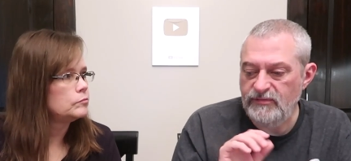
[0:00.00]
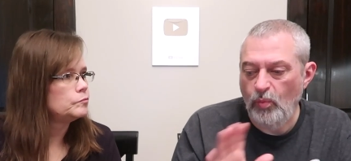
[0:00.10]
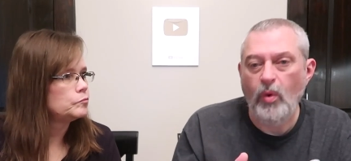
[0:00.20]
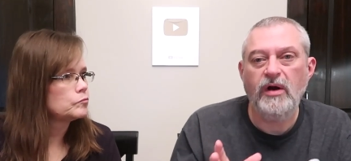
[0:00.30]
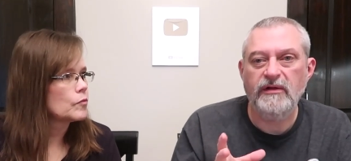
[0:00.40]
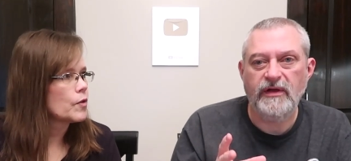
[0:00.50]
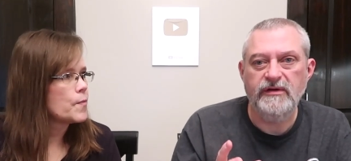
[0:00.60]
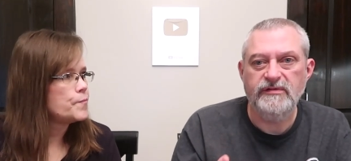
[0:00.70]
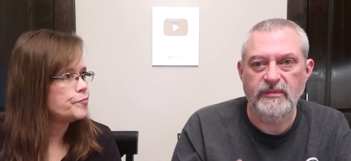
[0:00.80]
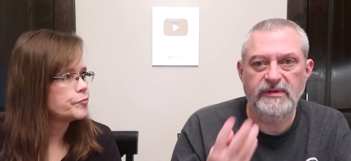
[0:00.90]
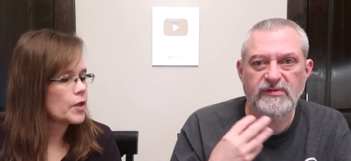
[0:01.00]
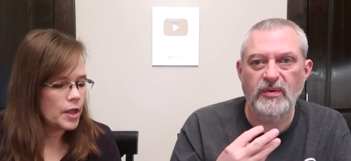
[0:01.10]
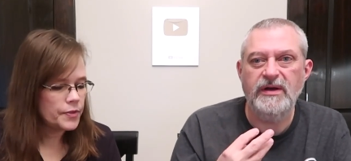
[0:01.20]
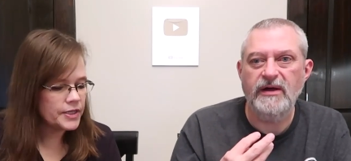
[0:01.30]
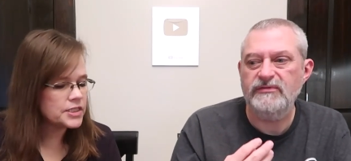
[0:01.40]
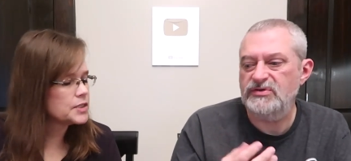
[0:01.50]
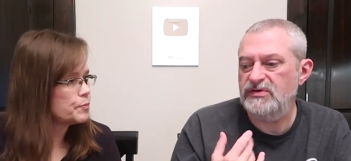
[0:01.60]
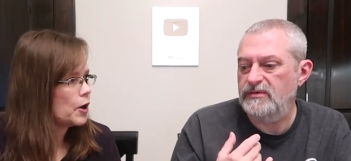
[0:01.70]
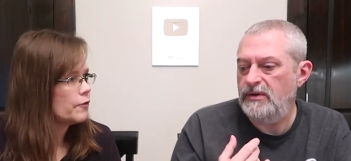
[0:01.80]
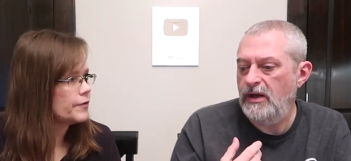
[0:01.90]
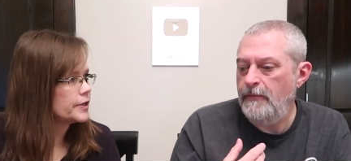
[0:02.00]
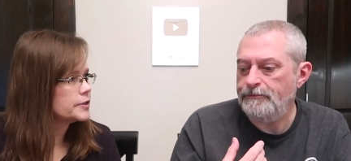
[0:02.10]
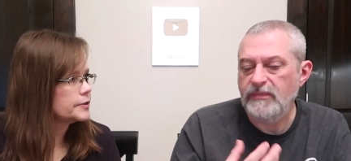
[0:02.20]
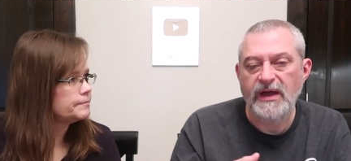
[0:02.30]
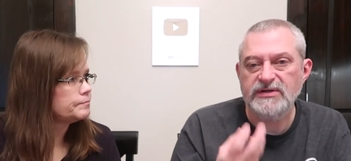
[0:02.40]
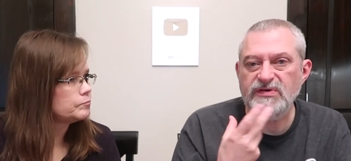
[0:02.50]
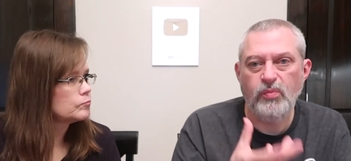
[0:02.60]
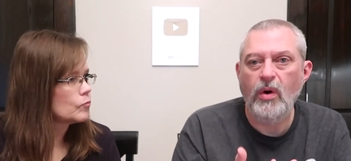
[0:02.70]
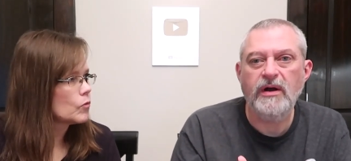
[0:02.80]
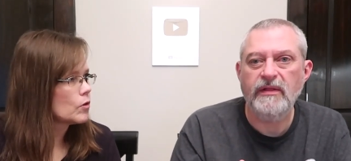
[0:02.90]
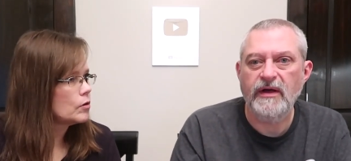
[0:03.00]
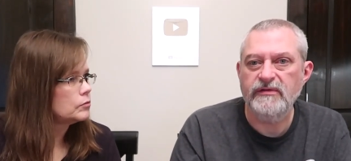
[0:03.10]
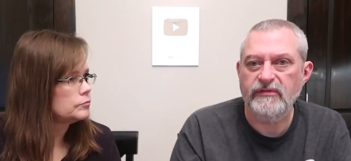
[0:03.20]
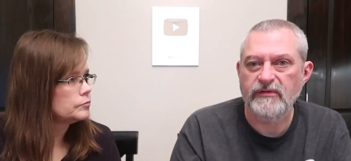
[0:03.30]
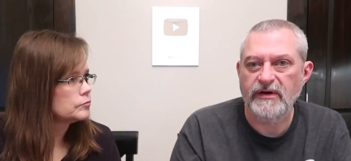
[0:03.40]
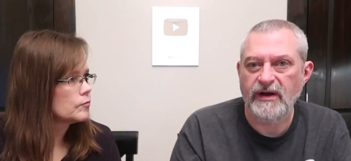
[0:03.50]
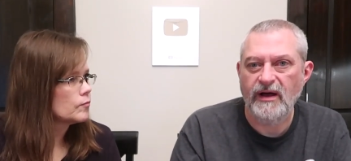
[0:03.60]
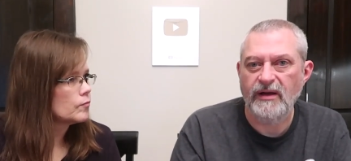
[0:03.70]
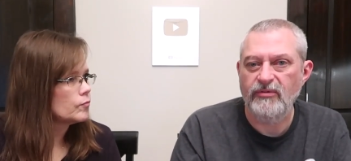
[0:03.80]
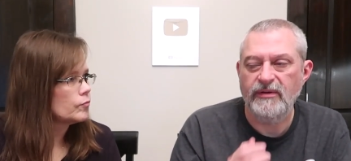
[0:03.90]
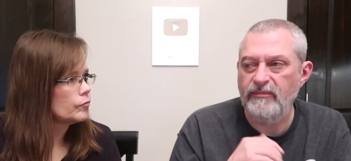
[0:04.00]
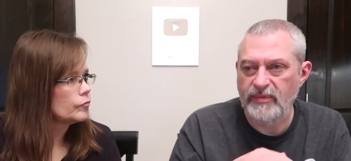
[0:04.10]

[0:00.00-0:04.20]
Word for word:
Speaker 1: one of those would be sweet enough. This is just, perfect. Yeah, just one of those for a night would